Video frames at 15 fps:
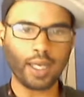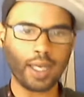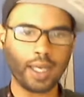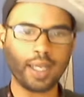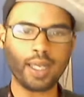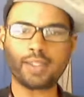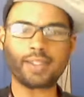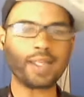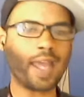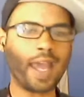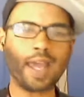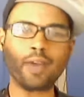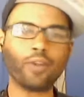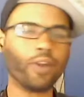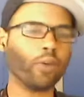It's,
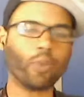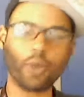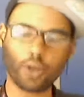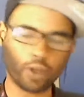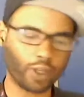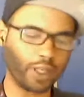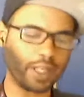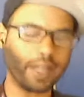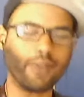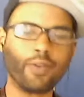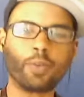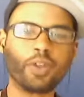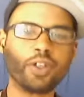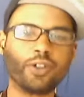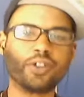hey, look, we're going to give up
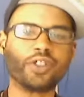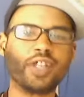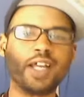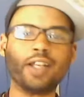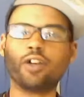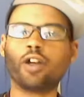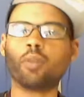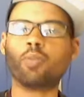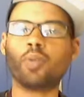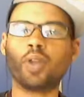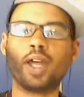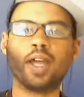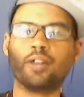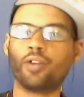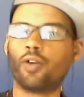a little 10-yard play,
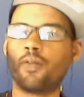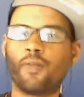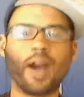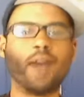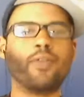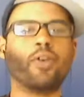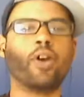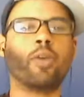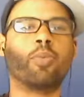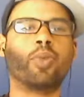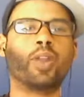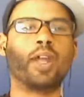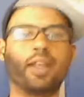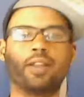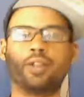a little 5-yard
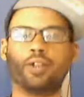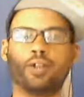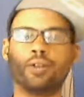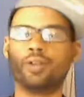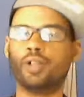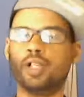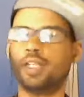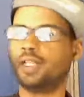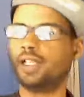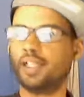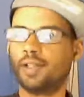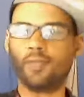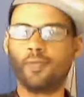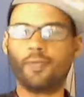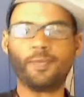play, a little
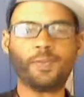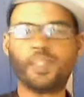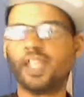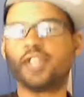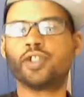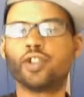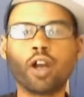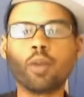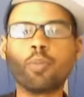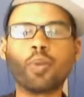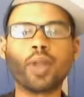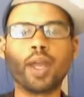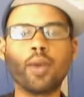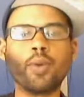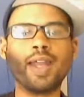6-yard
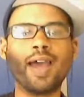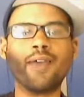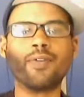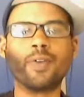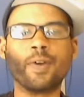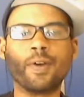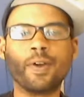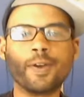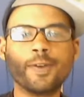play, whatever.